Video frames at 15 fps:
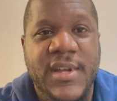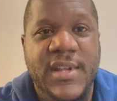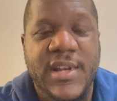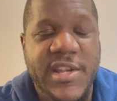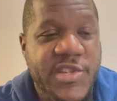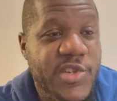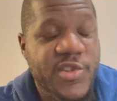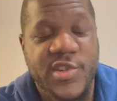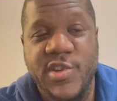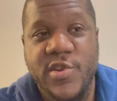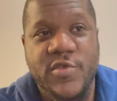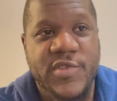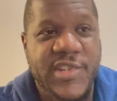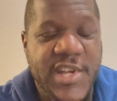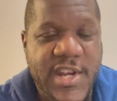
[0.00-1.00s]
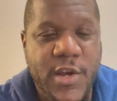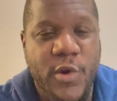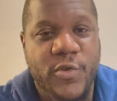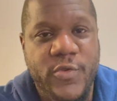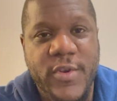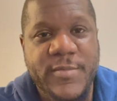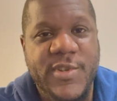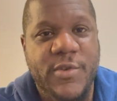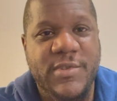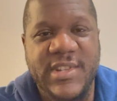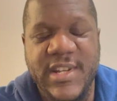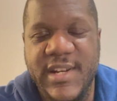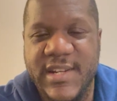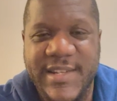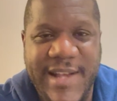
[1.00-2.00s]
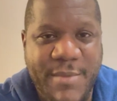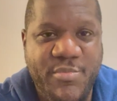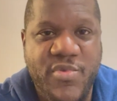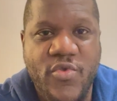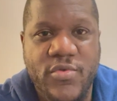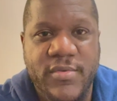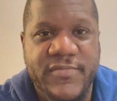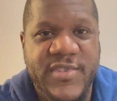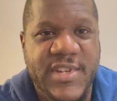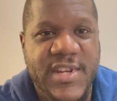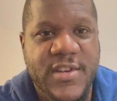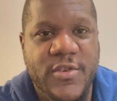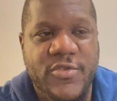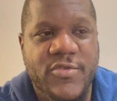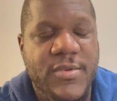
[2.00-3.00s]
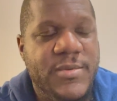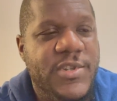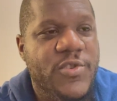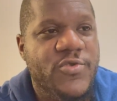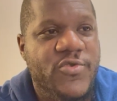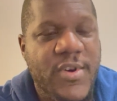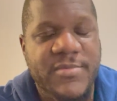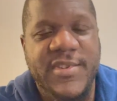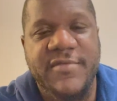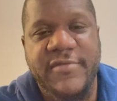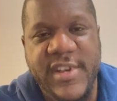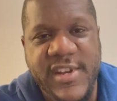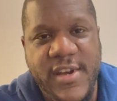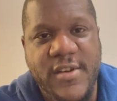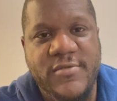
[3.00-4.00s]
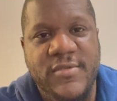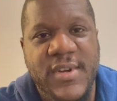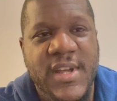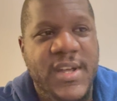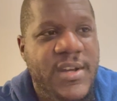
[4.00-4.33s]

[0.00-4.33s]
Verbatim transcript: let's just use Chico Crypto as an example, Chico Crypto drops a video,